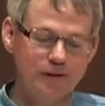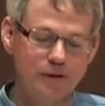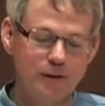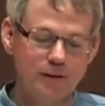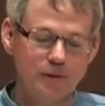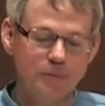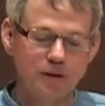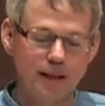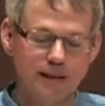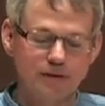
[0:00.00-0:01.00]
So these are some
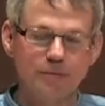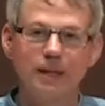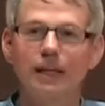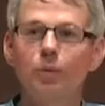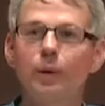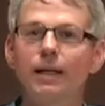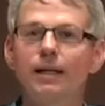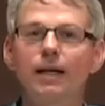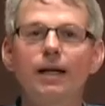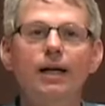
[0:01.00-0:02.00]
sections from Take
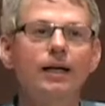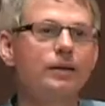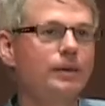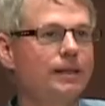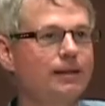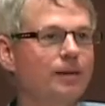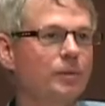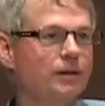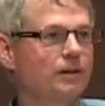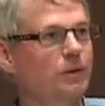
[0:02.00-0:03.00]
Wing, and I'll read the
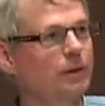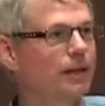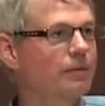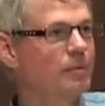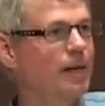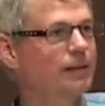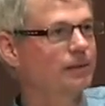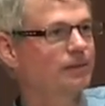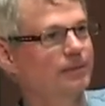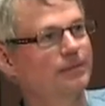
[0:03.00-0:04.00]
numbers so you can kind of
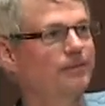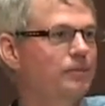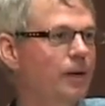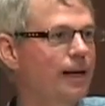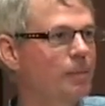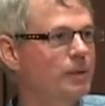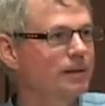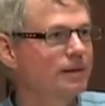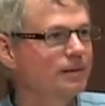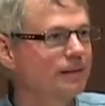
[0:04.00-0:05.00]
imagine what
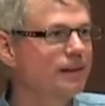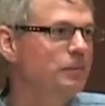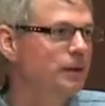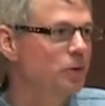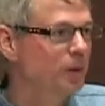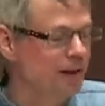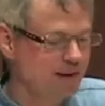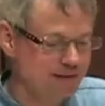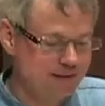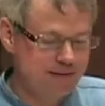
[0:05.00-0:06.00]
happens in
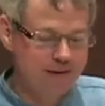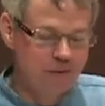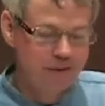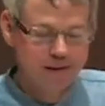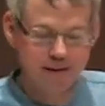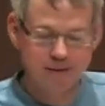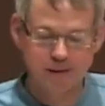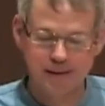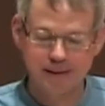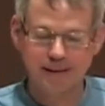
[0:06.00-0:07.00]
between, and then go online and
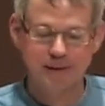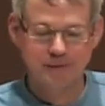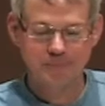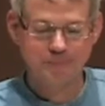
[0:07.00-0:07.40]
read it later.